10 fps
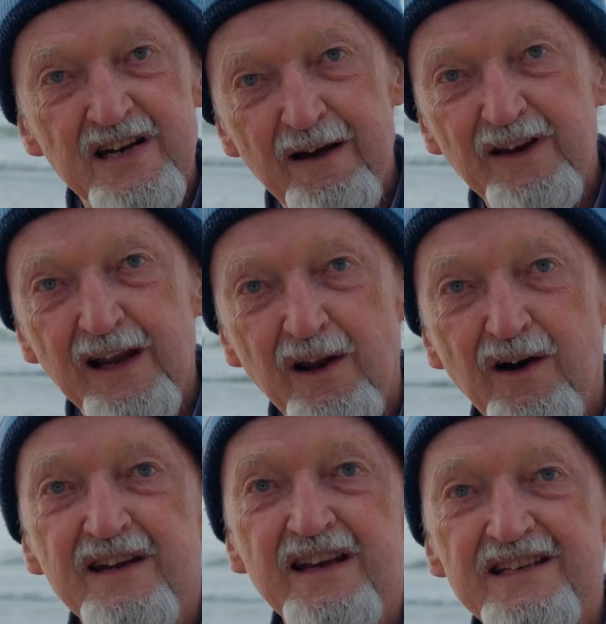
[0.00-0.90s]
travel a
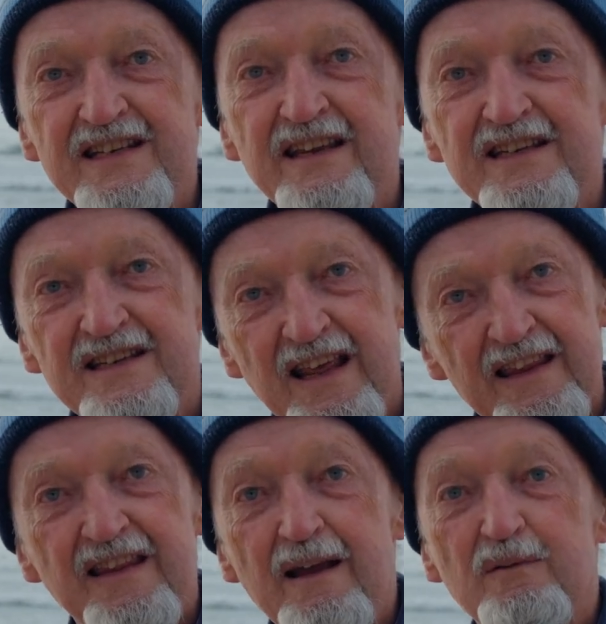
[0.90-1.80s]
long distance,
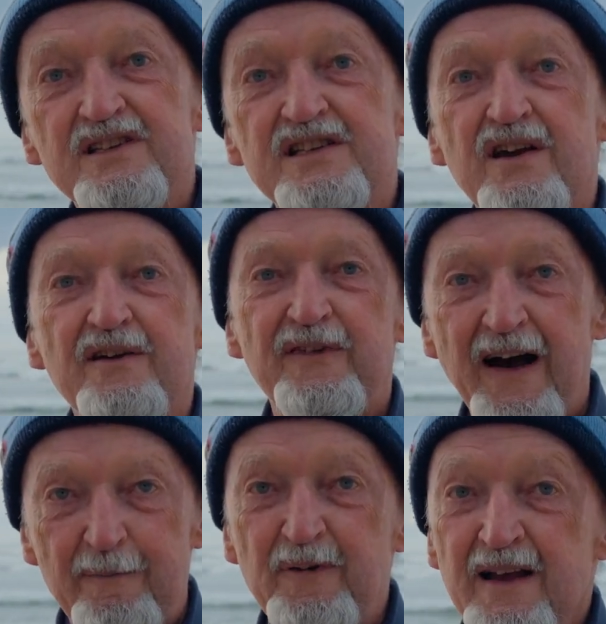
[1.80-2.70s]
then they will surf
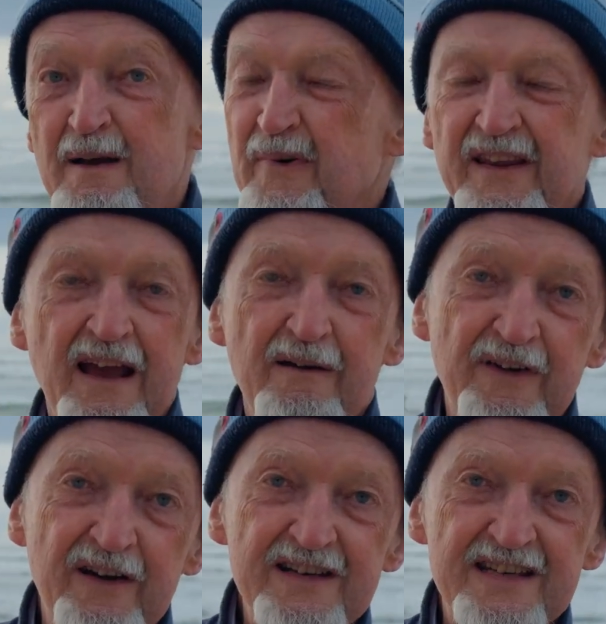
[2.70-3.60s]
up, but they're
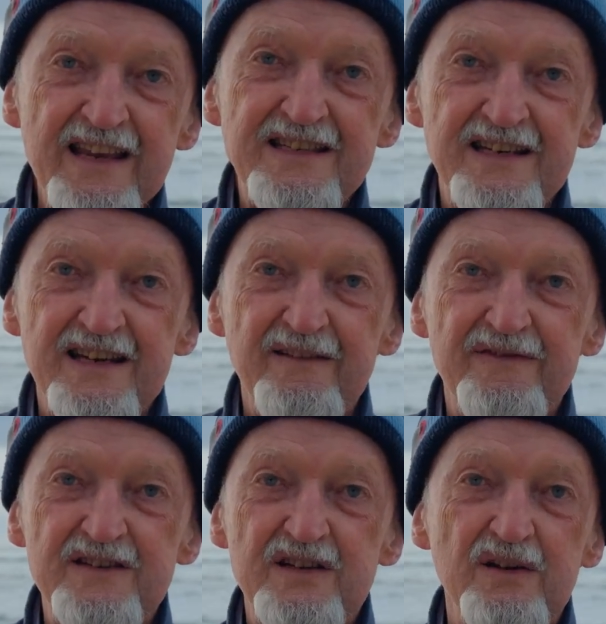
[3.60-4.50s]
very sensitive
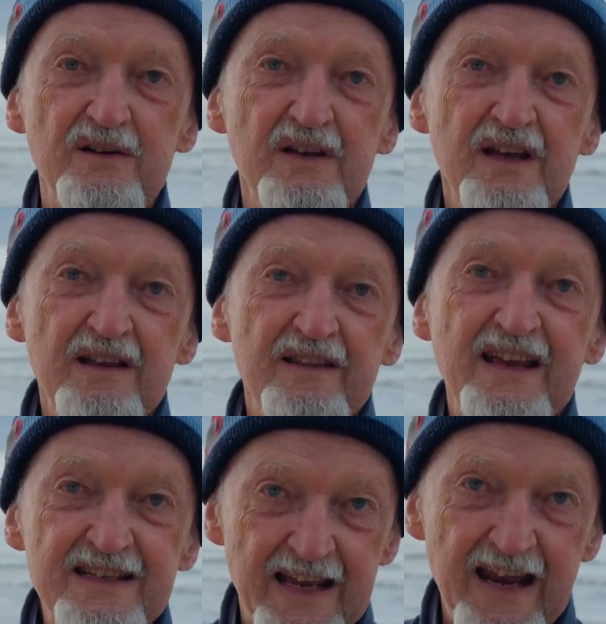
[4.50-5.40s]
to
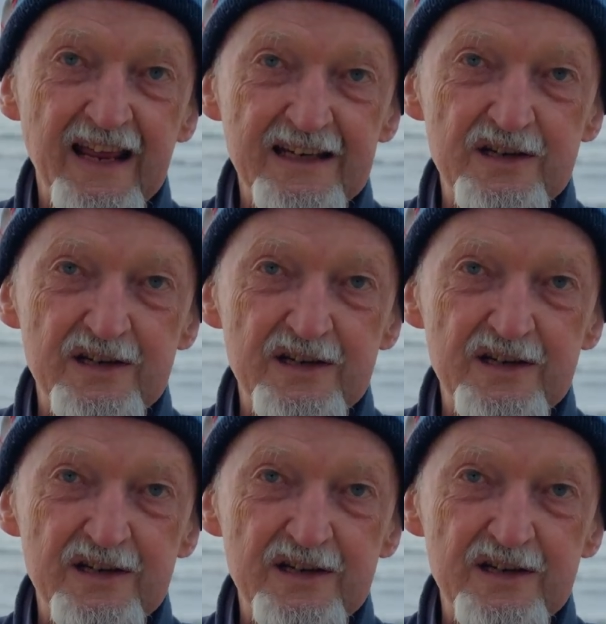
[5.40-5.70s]
things getting